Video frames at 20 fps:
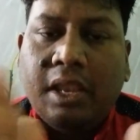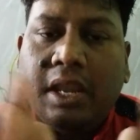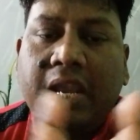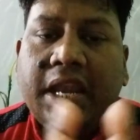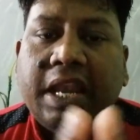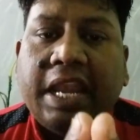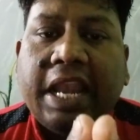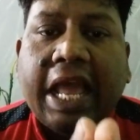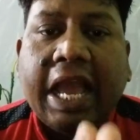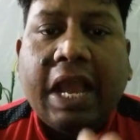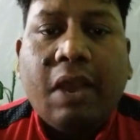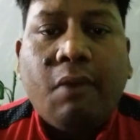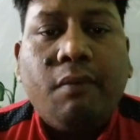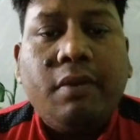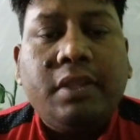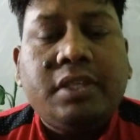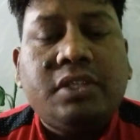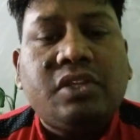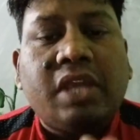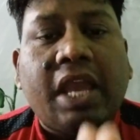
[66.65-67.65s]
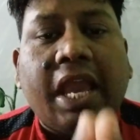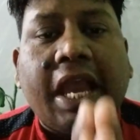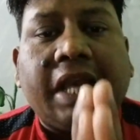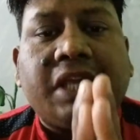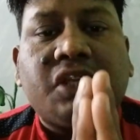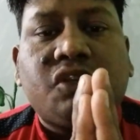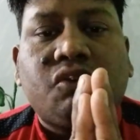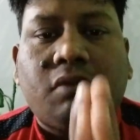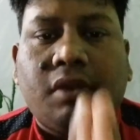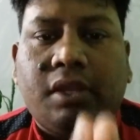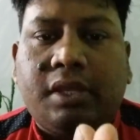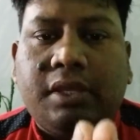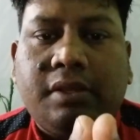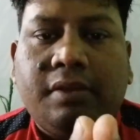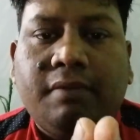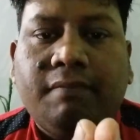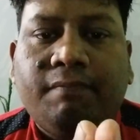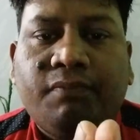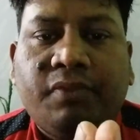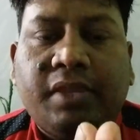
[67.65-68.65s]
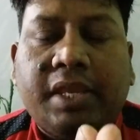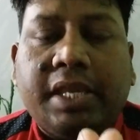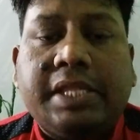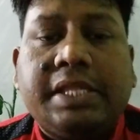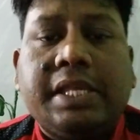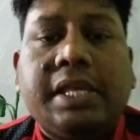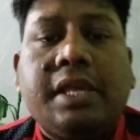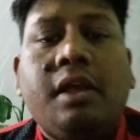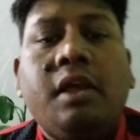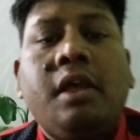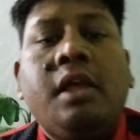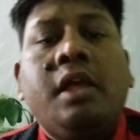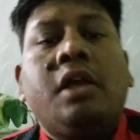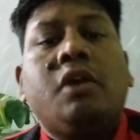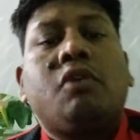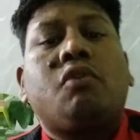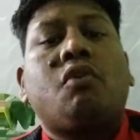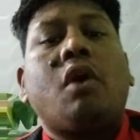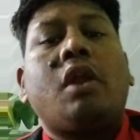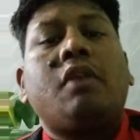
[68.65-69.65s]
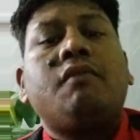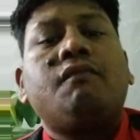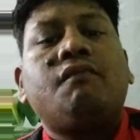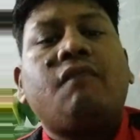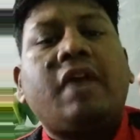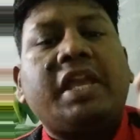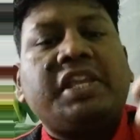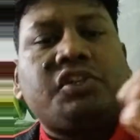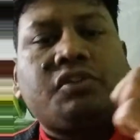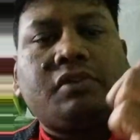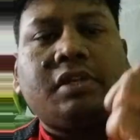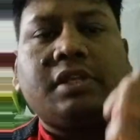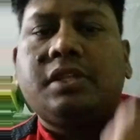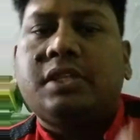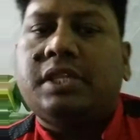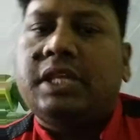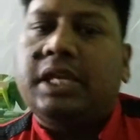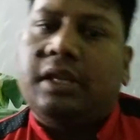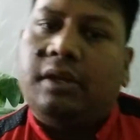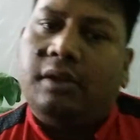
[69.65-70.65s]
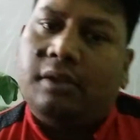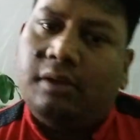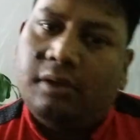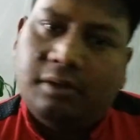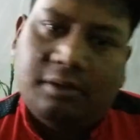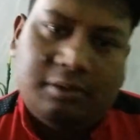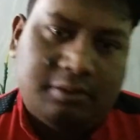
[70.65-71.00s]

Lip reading: Language actually is a conventional signal